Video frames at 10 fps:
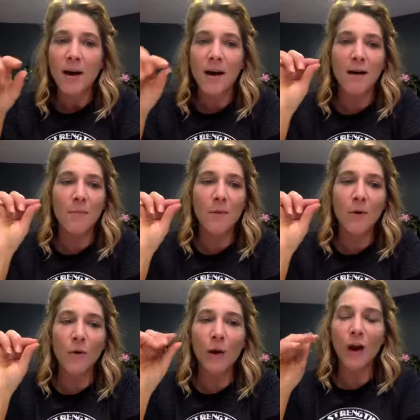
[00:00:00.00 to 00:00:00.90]
Um,
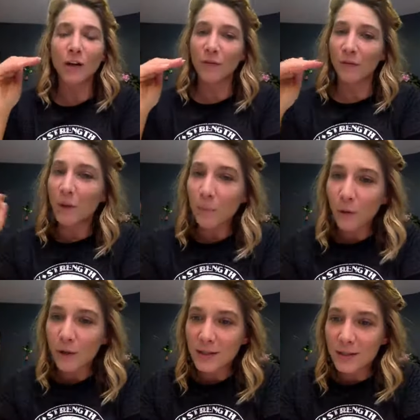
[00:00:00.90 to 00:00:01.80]
or are you feeling
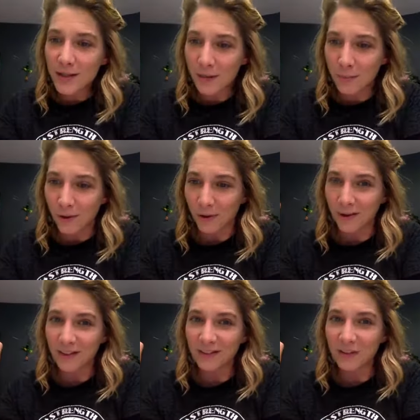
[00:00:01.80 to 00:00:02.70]
pretty stable?